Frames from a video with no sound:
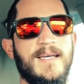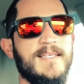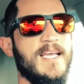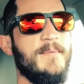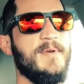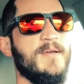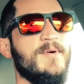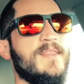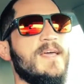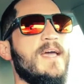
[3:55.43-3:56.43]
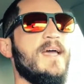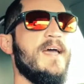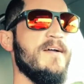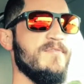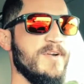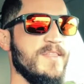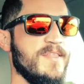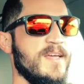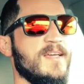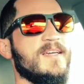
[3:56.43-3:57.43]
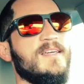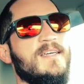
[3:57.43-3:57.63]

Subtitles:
It's happening with everything.